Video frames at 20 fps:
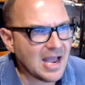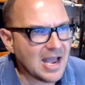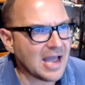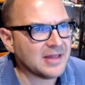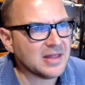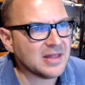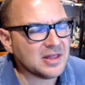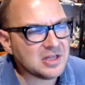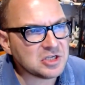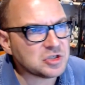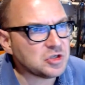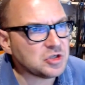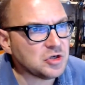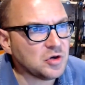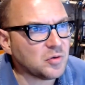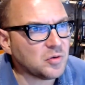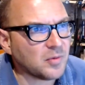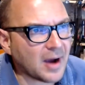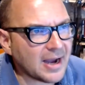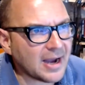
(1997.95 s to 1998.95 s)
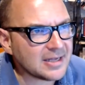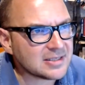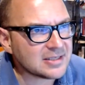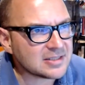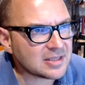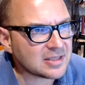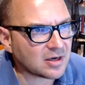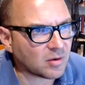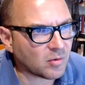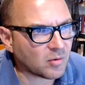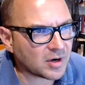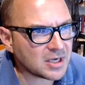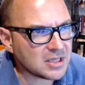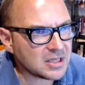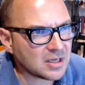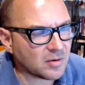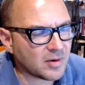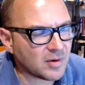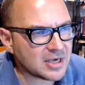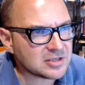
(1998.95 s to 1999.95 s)
and then these new rights that are working
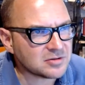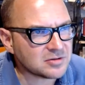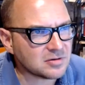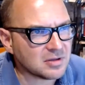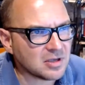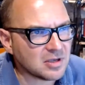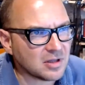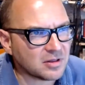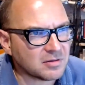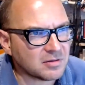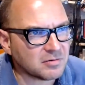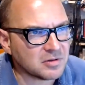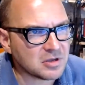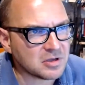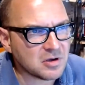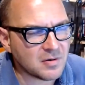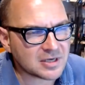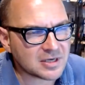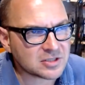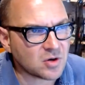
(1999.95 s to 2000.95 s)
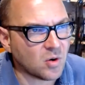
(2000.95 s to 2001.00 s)
their ways through the U.S.